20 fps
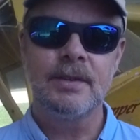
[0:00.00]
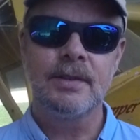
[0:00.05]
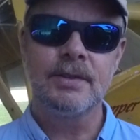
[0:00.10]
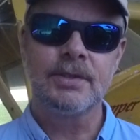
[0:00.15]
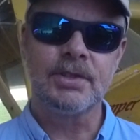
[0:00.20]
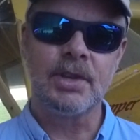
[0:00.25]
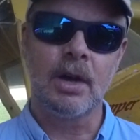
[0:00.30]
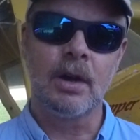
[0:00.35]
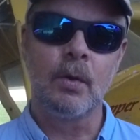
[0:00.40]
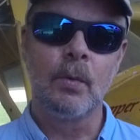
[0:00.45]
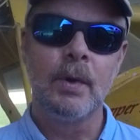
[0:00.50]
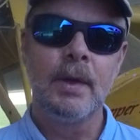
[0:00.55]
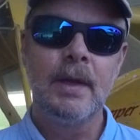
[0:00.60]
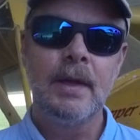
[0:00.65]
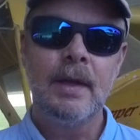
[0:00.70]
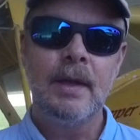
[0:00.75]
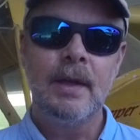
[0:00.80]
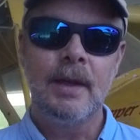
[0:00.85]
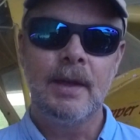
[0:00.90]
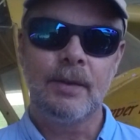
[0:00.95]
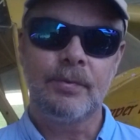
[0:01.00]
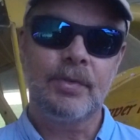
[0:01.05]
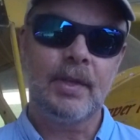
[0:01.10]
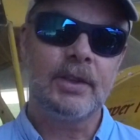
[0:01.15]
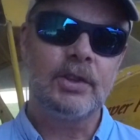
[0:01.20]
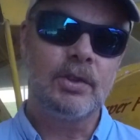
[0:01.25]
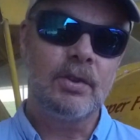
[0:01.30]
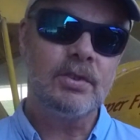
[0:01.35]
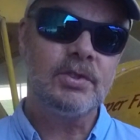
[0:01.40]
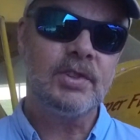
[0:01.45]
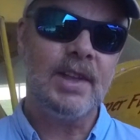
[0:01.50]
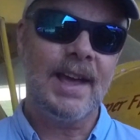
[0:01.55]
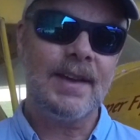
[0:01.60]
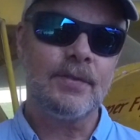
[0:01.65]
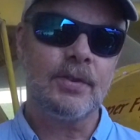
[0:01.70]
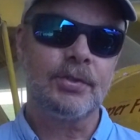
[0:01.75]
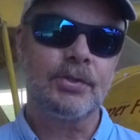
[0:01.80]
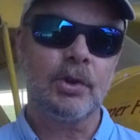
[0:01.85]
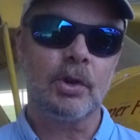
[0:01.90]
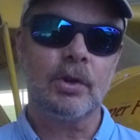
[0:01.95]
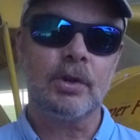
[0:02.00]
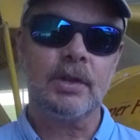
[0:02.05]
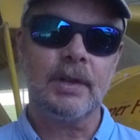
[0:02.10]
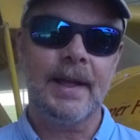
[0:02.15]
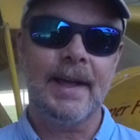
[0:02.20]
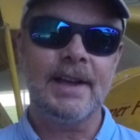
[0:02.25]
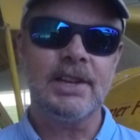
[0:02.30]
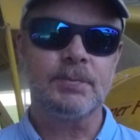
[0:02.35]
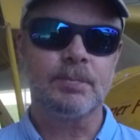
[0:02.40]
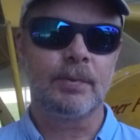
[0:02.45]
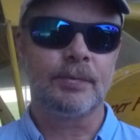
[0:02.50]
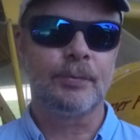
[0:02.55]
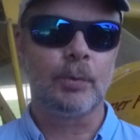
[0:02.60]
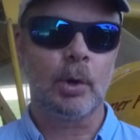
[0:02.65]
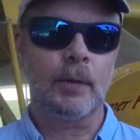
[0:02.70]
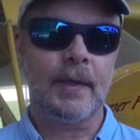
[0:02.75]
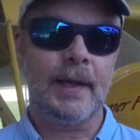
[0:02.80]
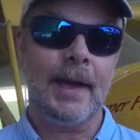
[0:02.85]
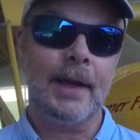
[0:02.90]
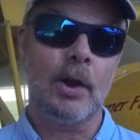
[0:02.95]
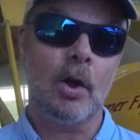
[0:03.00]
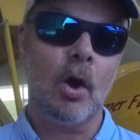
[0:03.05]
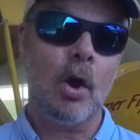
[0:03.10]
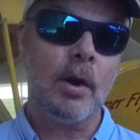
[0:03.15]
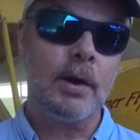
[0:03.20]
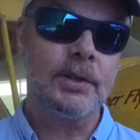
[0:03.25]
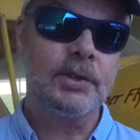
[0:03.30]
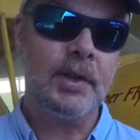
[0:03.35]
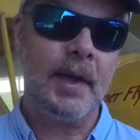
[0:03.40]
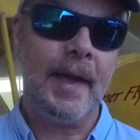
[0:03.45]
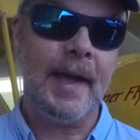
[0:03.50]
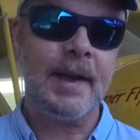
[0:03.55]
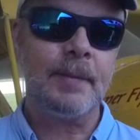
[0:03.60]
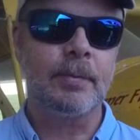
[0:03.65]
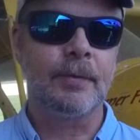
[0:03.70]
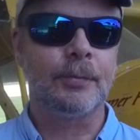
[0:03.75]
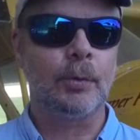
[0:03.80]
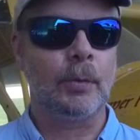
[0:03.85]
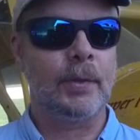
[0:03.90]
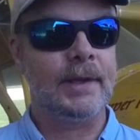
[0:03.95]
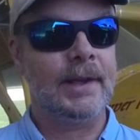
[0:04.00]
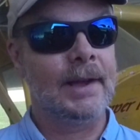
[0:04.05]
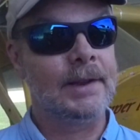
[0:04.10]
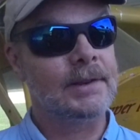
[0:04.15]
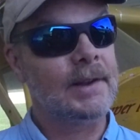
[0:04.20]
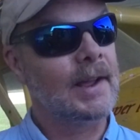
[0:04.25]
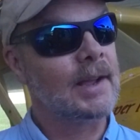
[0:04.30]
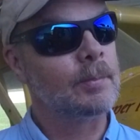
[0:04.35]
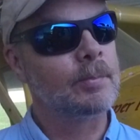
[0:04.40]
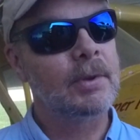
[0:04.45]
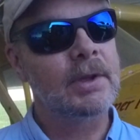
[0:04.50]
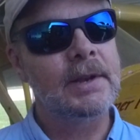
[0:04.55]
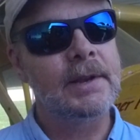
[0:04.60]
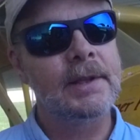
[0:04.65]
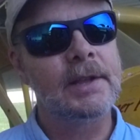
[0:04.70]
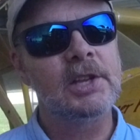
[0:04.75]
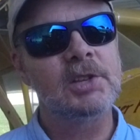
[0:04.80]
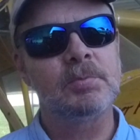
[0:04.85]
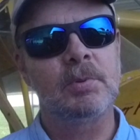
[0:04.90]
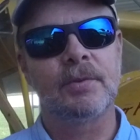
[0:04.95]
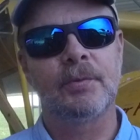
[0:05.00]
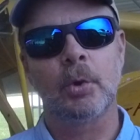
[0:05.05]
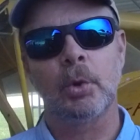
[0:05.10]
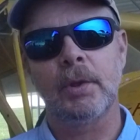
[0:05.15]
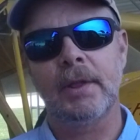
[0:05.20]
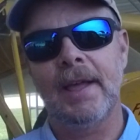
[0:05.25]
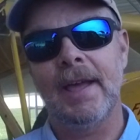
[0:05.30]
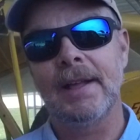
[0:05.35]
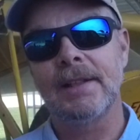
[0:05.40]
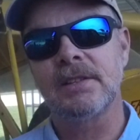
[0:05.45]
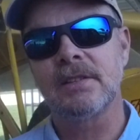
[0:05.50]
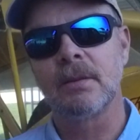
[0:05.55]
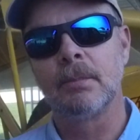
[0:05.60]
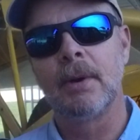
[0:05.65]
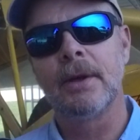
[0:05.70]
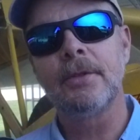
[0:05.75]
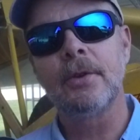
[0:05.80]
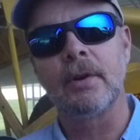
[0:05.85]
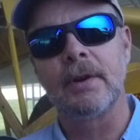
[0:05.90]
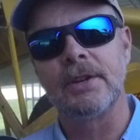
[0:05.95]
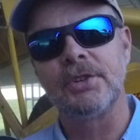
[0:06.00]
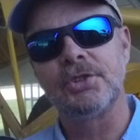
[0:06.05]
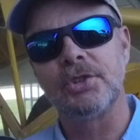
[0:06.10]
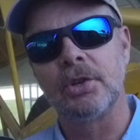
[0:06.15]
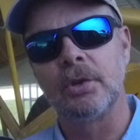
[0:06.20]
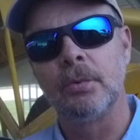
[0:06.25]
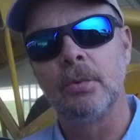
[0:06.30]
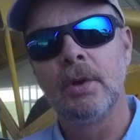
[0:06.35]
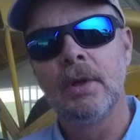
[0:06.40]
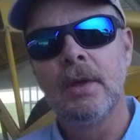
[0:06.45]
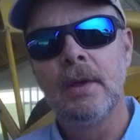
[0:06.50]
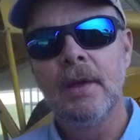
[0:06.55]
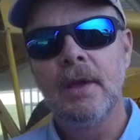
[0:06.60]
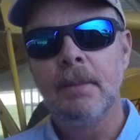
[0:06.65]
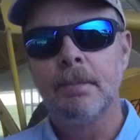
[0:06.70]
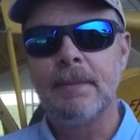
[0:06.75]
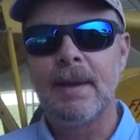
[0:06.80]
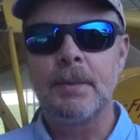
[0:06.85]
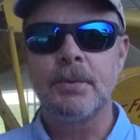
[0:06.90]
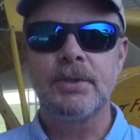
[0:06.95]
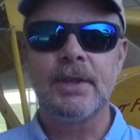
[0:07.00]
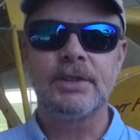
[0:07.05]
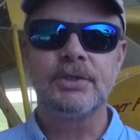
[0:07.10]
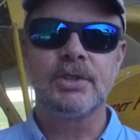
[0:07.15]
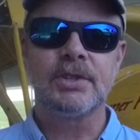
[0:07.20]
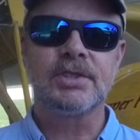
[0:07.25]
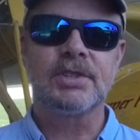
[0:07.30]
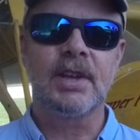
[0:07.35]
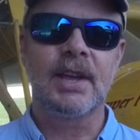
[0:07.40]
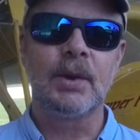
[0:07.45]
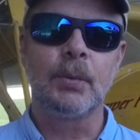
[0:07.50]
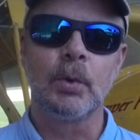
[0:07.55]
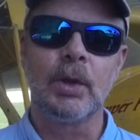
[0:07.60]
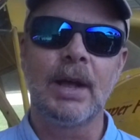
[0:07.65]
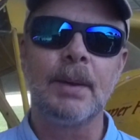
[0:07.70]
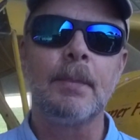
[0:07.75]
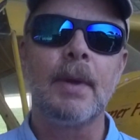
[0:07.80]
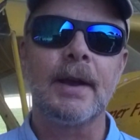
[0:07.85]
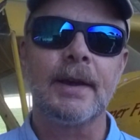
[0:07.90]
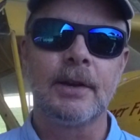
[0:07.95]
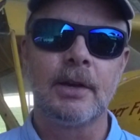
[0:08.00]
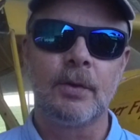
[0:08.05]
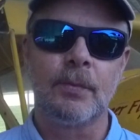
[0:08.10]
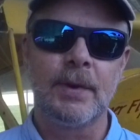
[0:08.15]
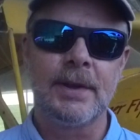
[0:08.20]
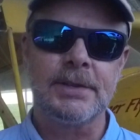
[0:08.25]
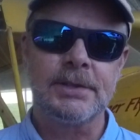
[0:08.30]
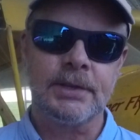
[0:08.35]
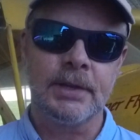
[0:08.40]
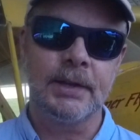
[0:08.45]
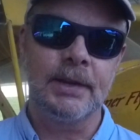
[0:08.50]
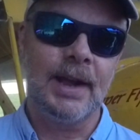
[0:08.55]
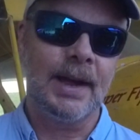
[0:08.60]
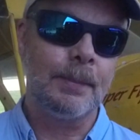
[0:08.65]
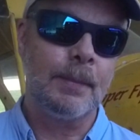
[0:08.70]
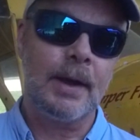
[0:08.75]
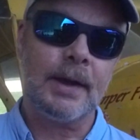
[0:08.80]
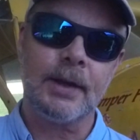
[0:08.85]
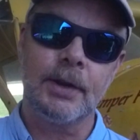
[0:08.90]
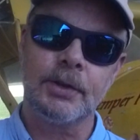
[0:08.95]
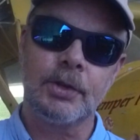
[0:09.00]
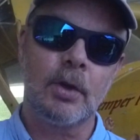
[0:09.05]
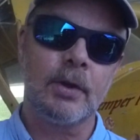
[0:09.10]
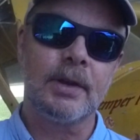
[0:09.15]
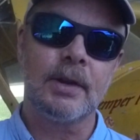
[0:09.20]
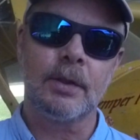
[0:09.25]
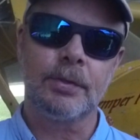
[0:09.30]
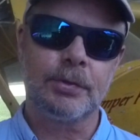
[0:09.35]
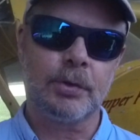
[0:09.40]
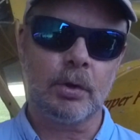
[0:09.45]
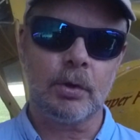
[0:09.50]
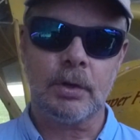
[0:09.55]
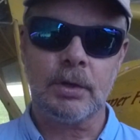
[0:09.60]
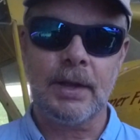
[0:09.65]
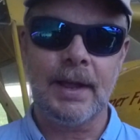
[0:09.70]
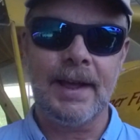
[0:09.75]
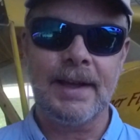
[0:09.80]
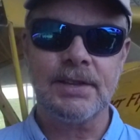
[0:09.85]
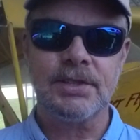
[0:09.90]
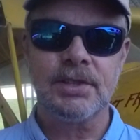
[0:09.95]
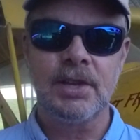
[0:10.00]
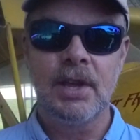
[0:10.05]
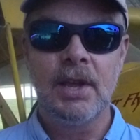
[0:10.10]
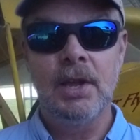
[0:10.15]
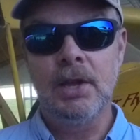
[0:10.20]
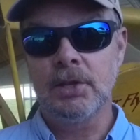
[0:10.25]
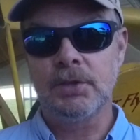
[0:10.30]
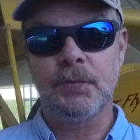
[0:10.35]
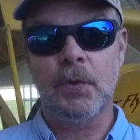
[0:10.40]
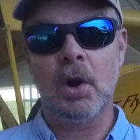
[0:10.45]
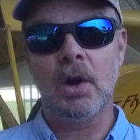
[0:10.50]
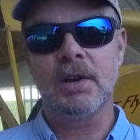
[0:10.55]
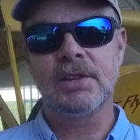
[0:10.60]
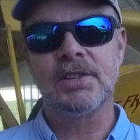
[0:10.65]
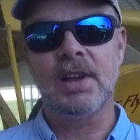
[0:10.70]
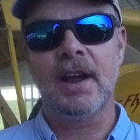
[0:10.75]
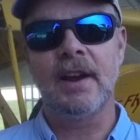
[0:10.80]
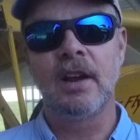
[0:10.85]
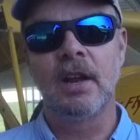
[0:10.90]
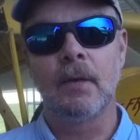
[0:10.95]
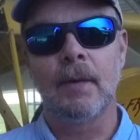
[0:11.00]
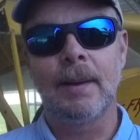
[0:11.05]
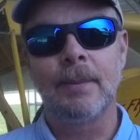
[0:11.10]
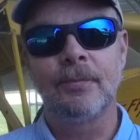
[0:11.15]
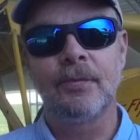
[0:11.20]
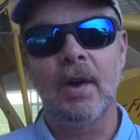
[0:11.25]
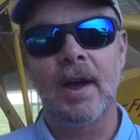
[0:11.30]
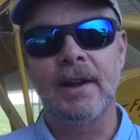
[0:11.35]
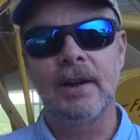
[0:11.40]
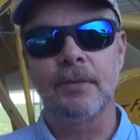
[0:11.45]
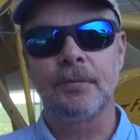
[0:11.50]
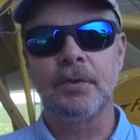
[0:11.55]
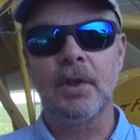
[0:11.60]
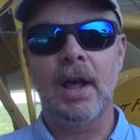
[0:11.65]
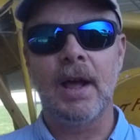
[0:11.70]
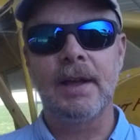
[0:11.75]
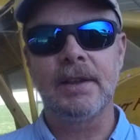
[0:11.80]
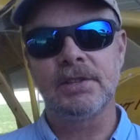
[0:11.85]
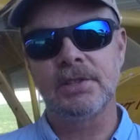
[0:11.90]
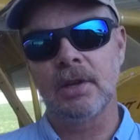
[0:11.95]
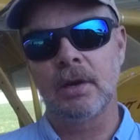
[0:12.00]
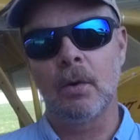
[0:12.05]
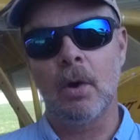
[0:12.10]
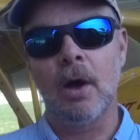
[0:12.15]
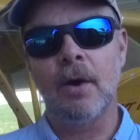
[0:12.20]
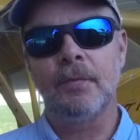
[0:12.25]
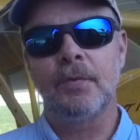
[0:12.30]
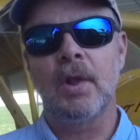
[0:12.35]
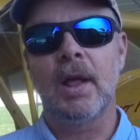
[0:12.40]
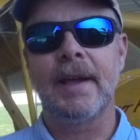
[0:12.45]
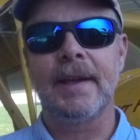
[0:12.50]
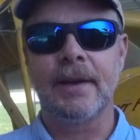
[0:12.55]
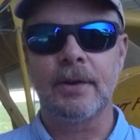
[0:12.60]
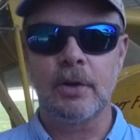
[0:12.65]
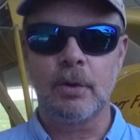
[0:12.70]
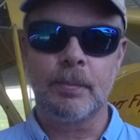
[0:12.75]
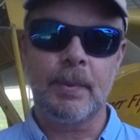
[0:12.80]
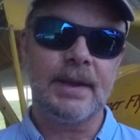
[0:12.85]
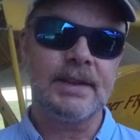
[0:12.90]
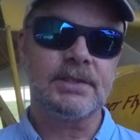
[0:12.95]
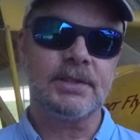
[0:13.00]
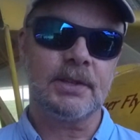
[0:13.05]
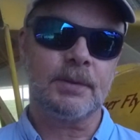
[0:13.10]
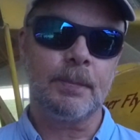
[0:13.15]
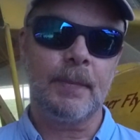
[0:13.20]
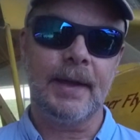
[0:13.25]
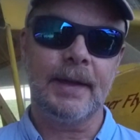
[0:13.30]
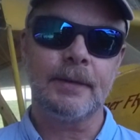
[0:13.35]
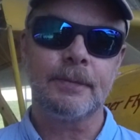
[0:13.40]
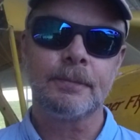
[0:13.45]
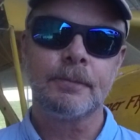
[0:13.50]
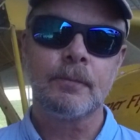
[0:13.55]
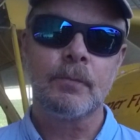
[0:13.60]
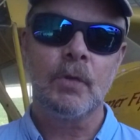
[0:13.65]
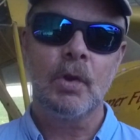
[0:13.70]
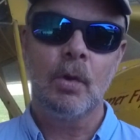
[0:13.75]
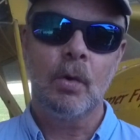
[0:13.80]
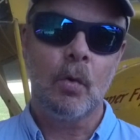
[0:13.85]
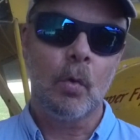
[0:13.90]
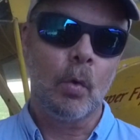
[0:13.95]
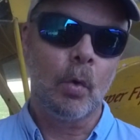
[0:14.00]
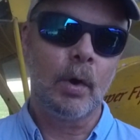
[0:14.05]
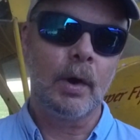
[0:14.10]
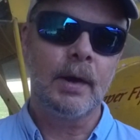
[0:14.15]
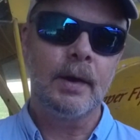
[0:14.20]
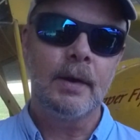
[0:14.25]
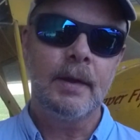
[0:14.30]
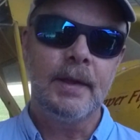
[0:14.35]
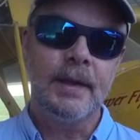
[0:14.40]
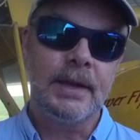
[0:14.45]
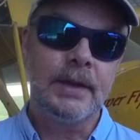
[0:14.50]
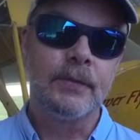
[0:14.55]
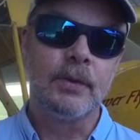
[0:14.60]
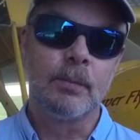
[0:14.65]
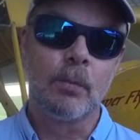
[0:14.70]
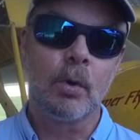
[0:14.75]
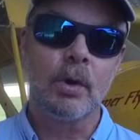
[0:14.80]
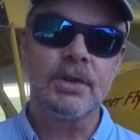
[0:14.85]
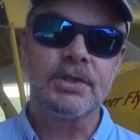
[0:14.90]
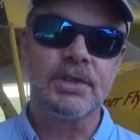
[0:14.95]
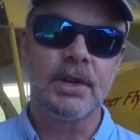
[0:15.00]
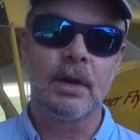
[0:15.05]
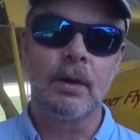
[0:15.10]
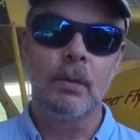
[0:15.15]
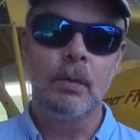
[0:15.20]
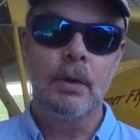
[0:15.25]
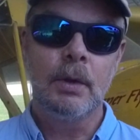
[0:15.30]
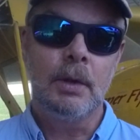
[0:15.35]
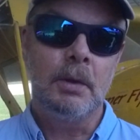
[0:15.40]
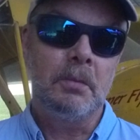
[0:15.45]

So if they used to have a third class before they had a heart attack, before they got diabetes, before they had some other issue, maybe they just say, well, I'm not going to risk it. I'm not going to go get a third class. As far as I know, I'm fine to fly, so I'll fly under basic med. Or even more so,